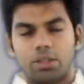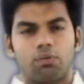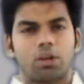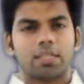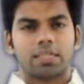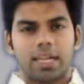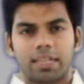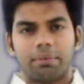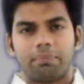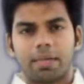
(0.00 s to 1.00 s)
Now what is
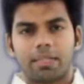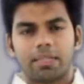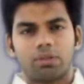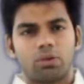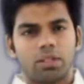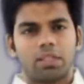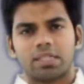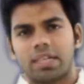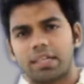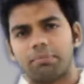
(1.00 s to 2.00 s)
dynamic balancing? So in
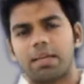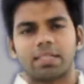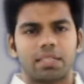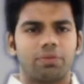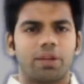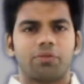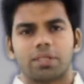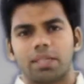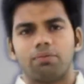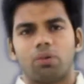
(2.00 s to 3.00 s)
static balancing we have
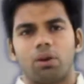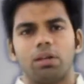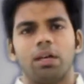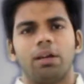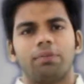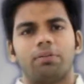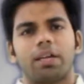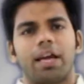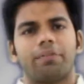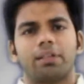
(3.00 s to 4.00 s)
seen what we were
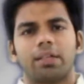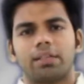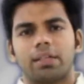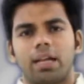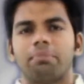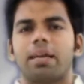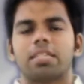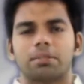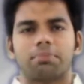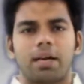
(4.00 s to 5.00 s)
having an
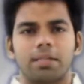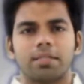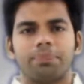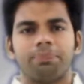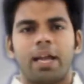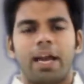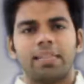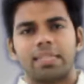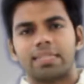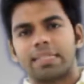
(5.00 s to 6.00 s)
unbalanced mass, and
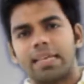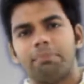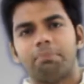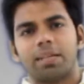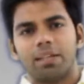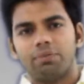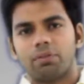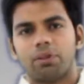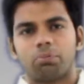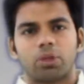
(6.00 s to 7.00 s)
in the same plane we
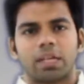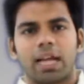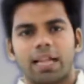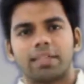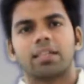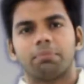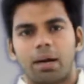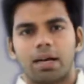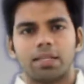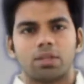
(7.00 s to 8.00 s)
were putting another
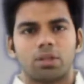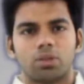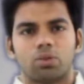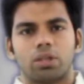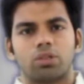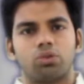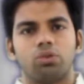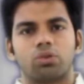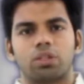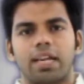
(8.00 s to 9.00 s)
mass so as to
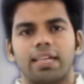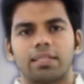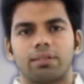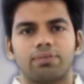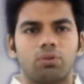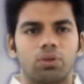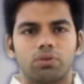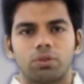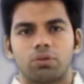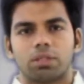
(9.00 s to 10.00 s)
neutralize the force
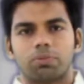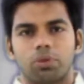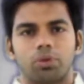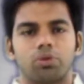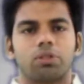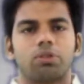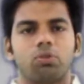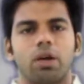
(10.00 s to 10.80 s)
which was produced due to